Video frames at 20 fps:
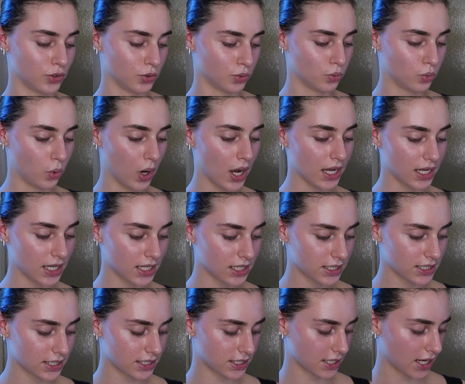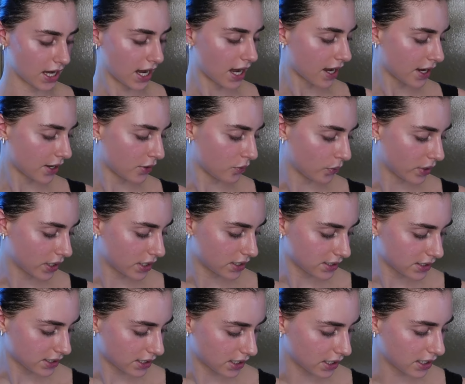twice, I
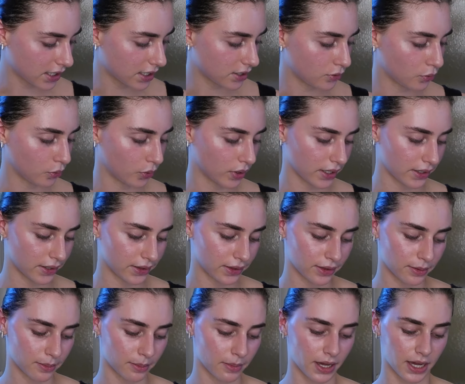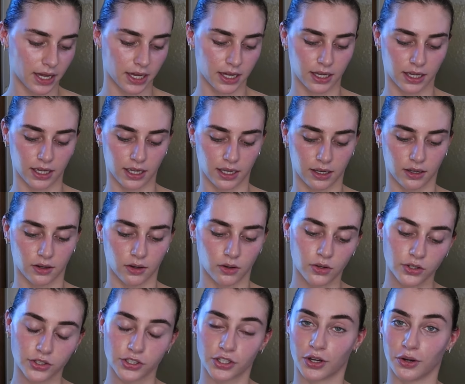went in with my
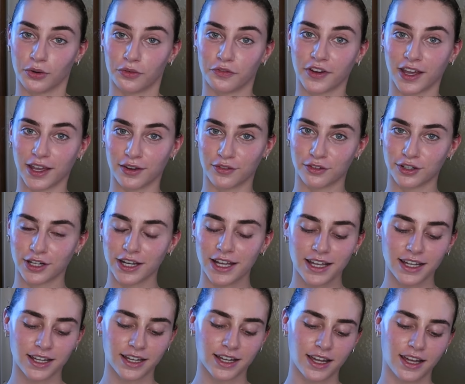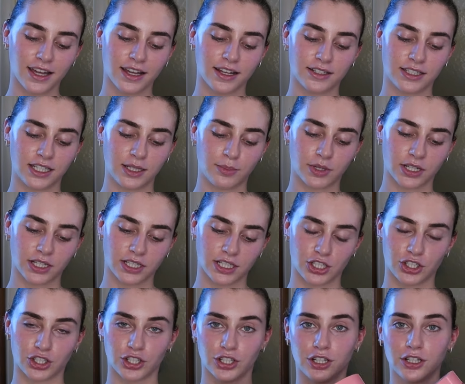also favorite deep
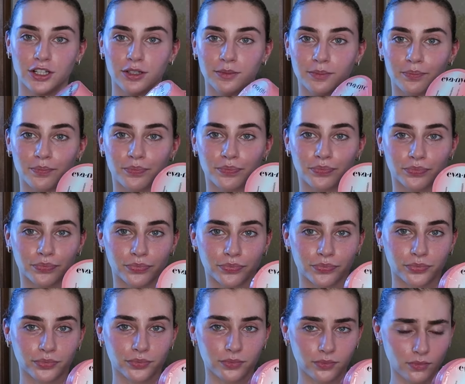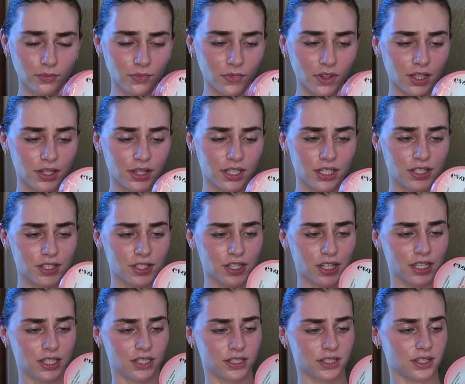conditioner. This
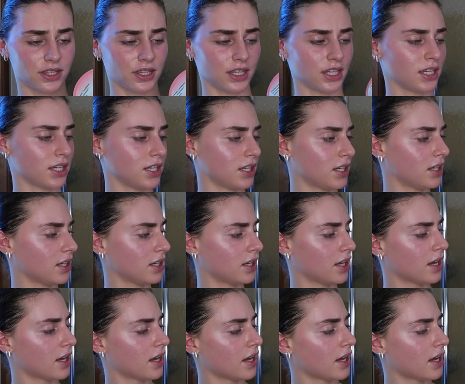is the